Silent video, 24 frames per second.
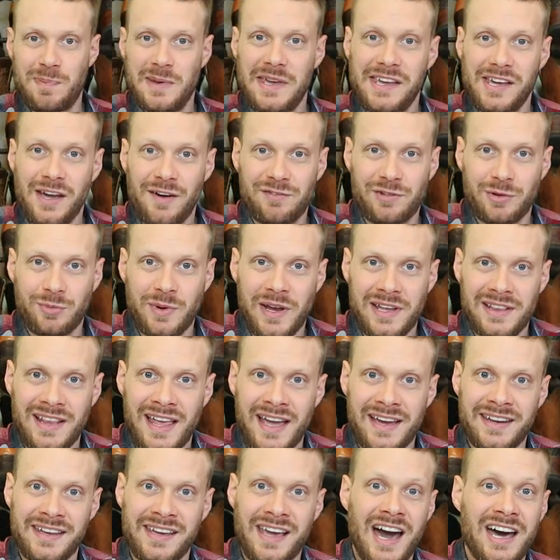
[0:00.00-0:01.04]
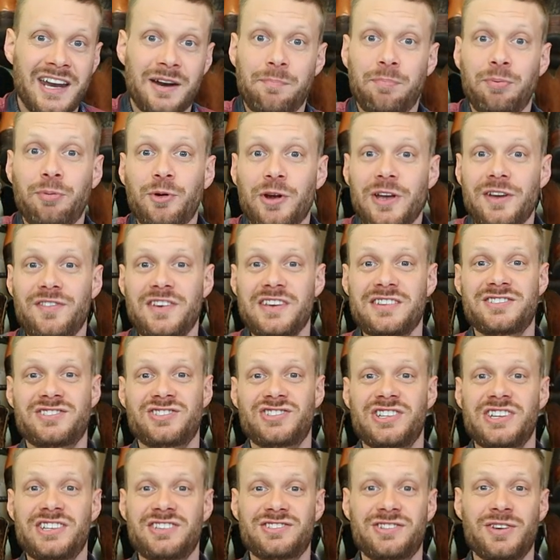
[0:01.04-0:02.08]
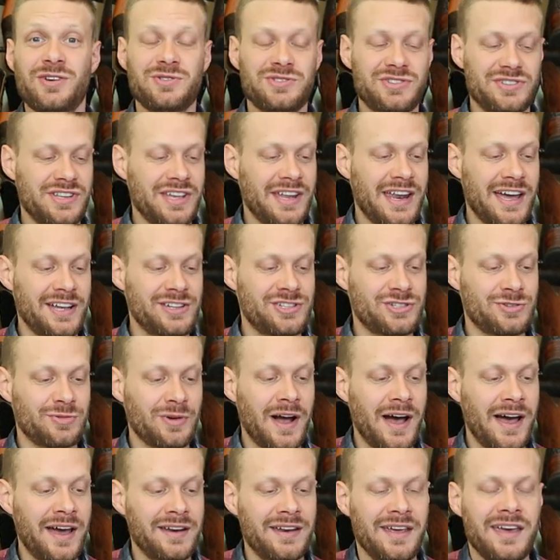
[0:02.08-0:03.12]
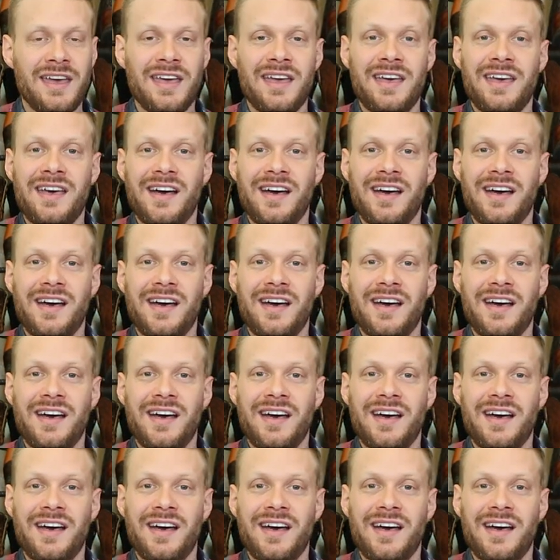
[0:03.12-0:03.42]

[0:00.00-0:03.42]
Speaking of the red lining, on a previous Chisos that I tried,